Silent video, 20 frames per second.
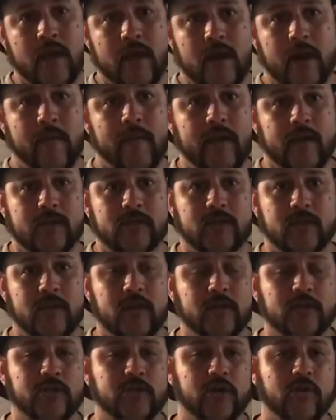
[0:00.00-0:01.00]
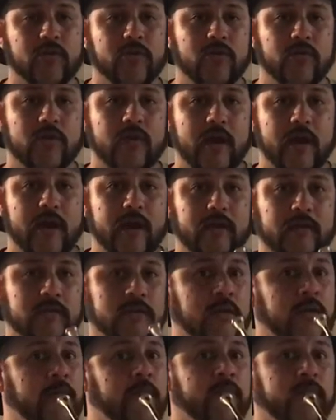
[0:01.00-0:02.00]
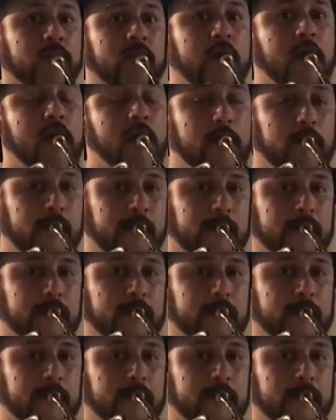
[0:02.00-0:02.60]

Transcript: and I'm actually going to show you guys how you